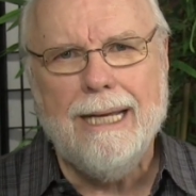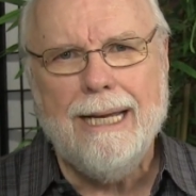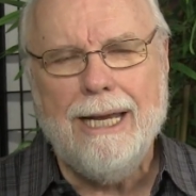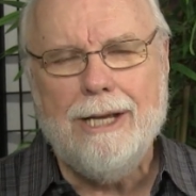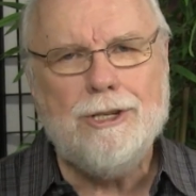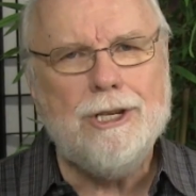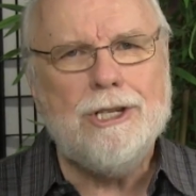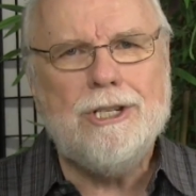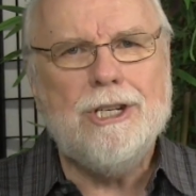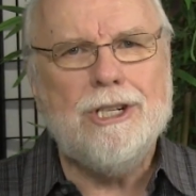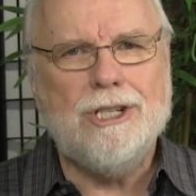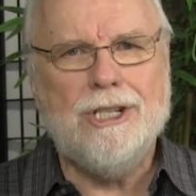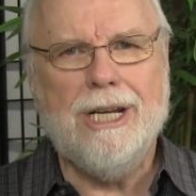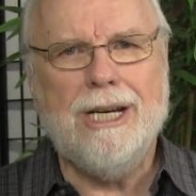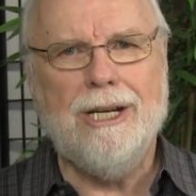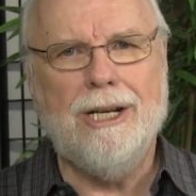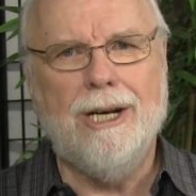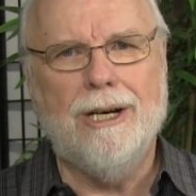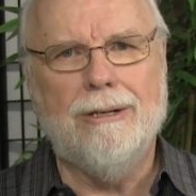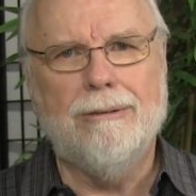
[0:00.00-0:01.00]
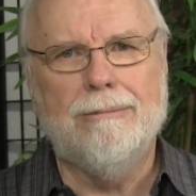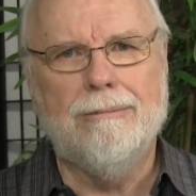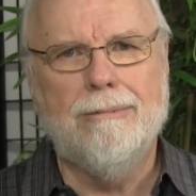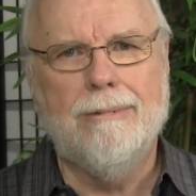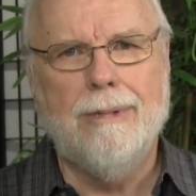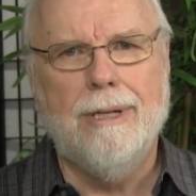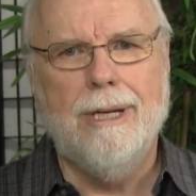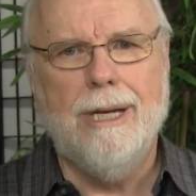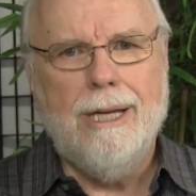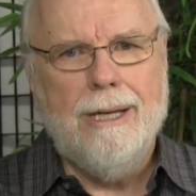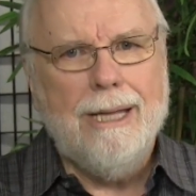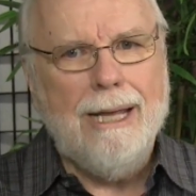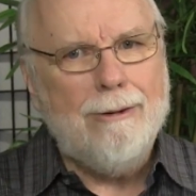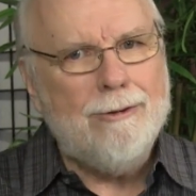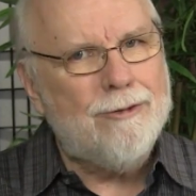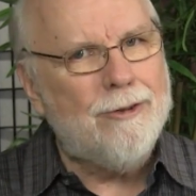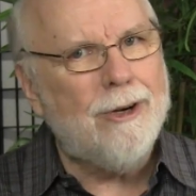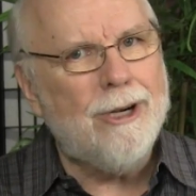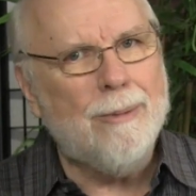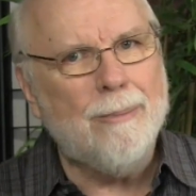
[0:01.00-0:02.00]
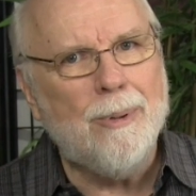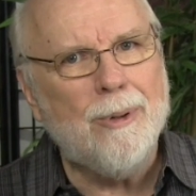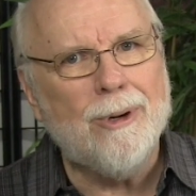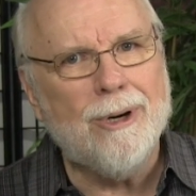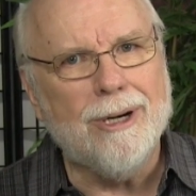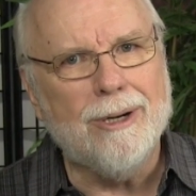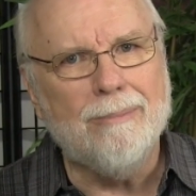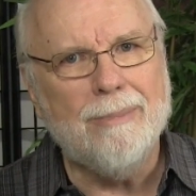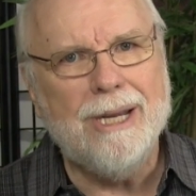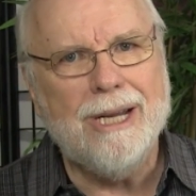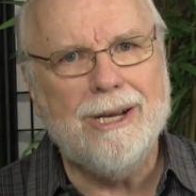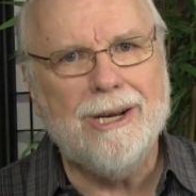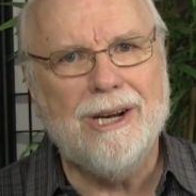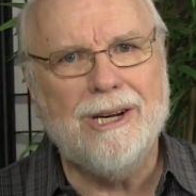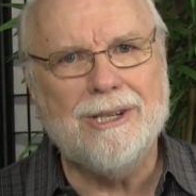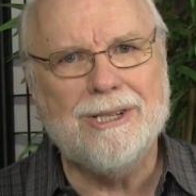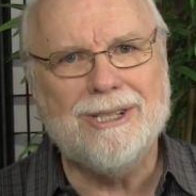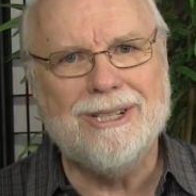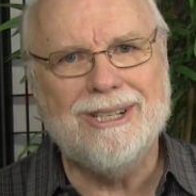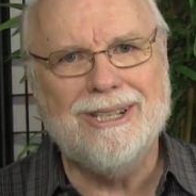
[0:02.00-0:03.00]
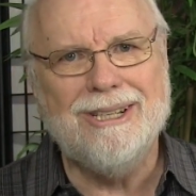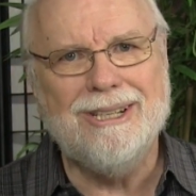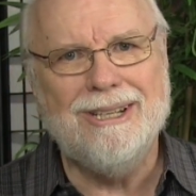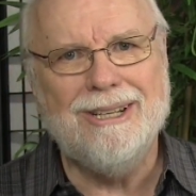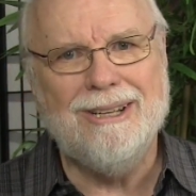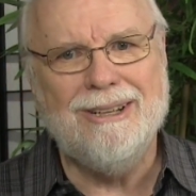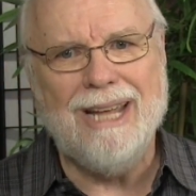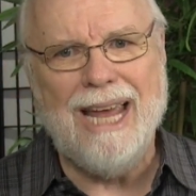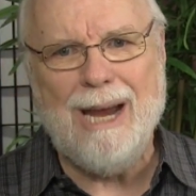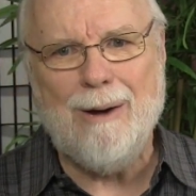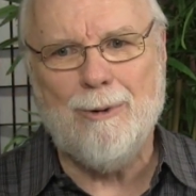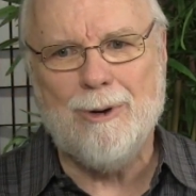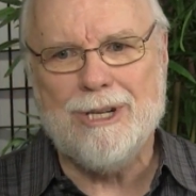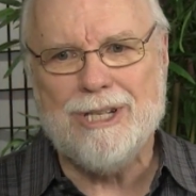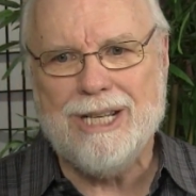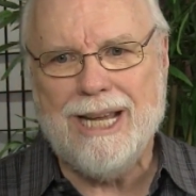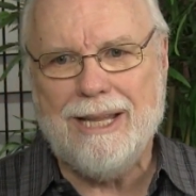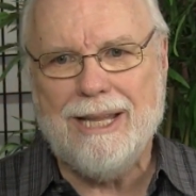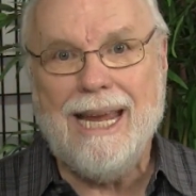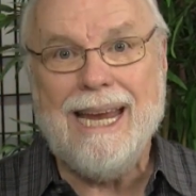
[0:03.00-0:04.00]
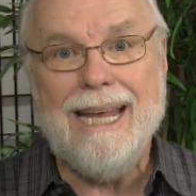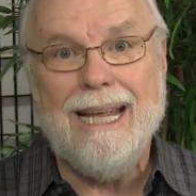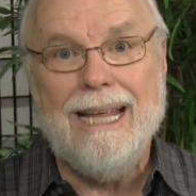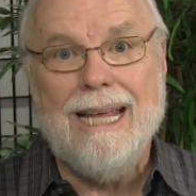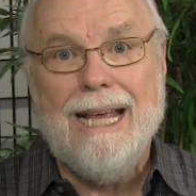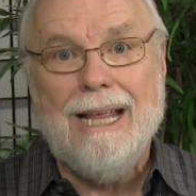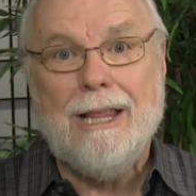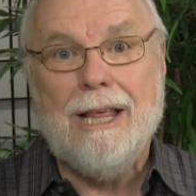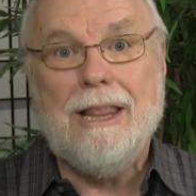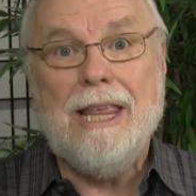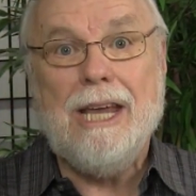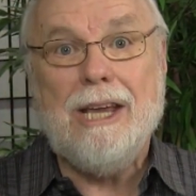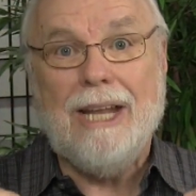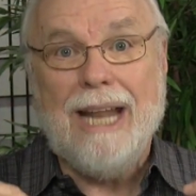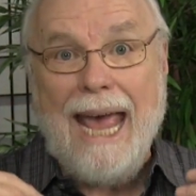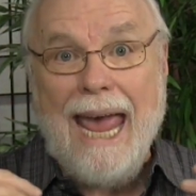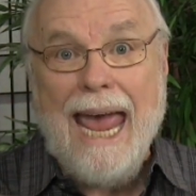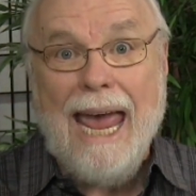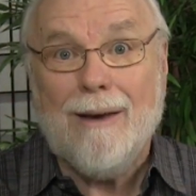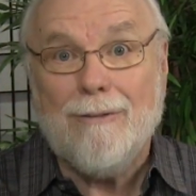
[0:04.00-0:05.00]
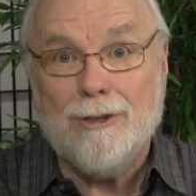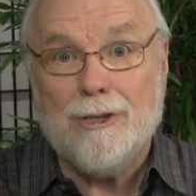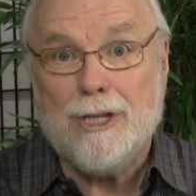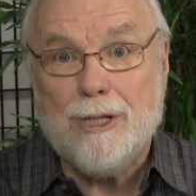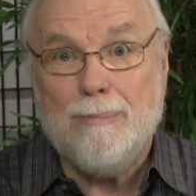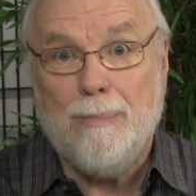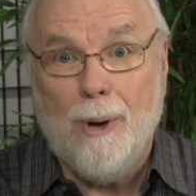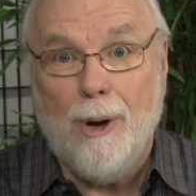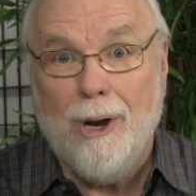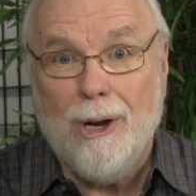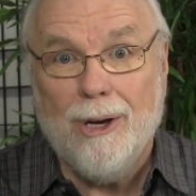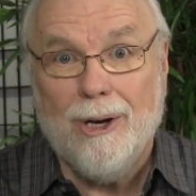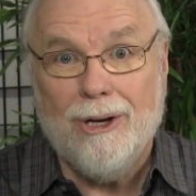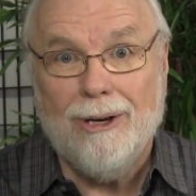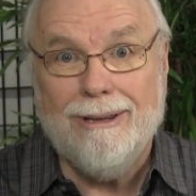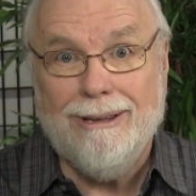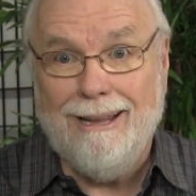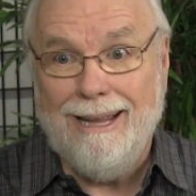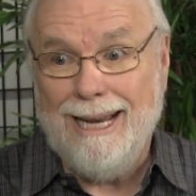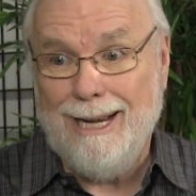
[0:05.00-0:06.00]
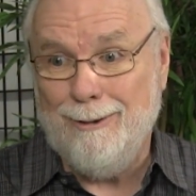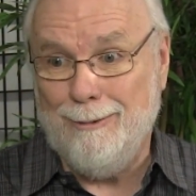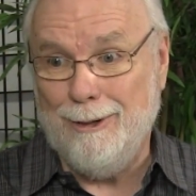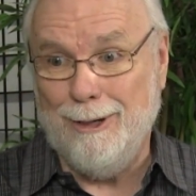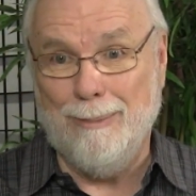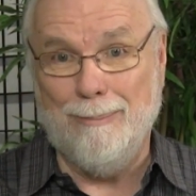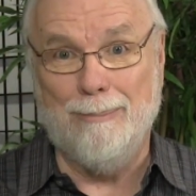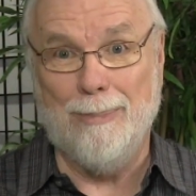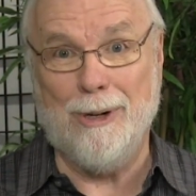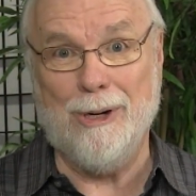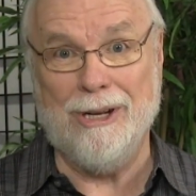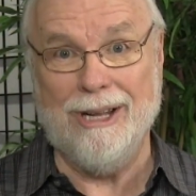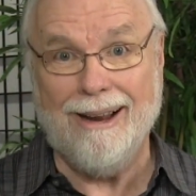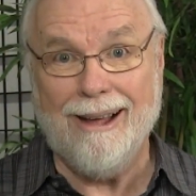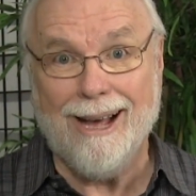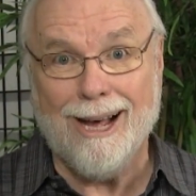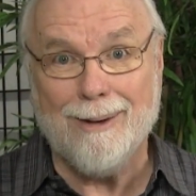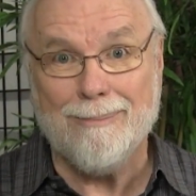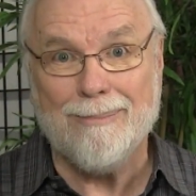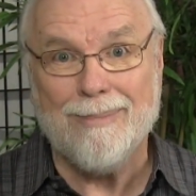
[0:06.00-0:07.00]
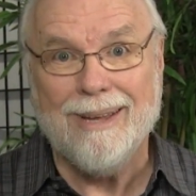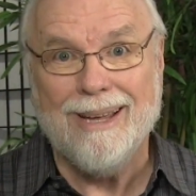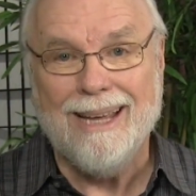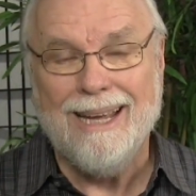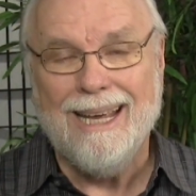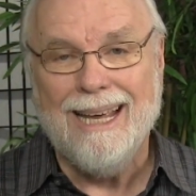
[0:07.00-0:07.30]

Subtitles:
It's just a signal. That was very important because they were said that they could have the spoil. They didn't want to burn it up.